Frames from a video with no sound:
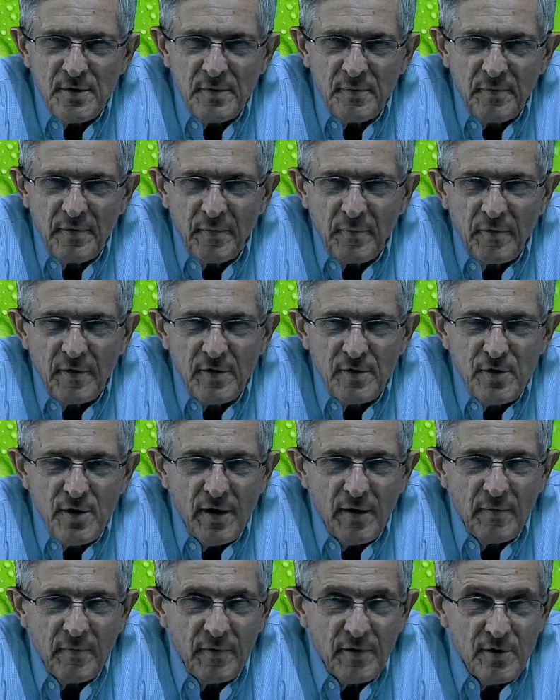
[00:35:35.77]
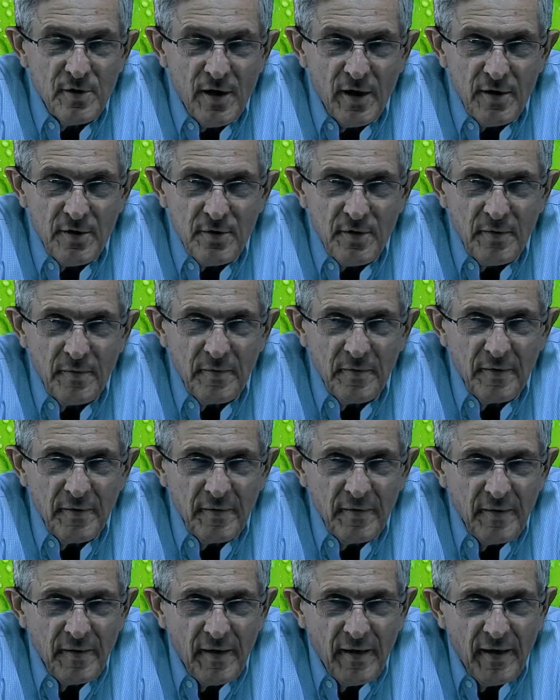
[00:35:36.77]
Yeah. With Joshua.
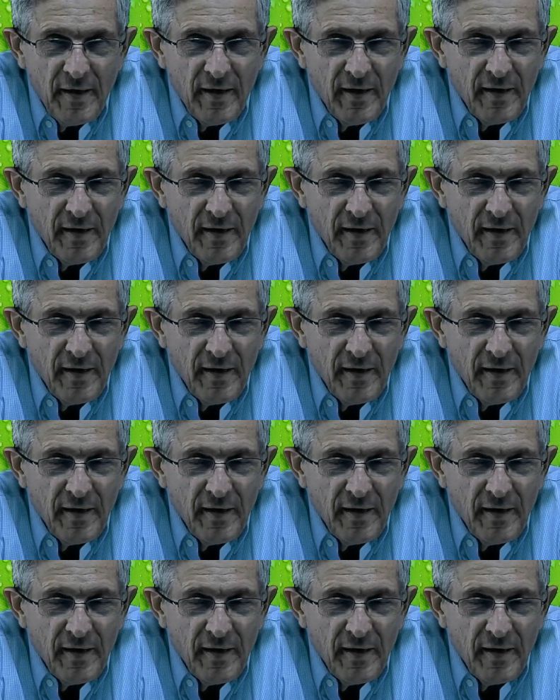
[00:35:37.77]
Yeah.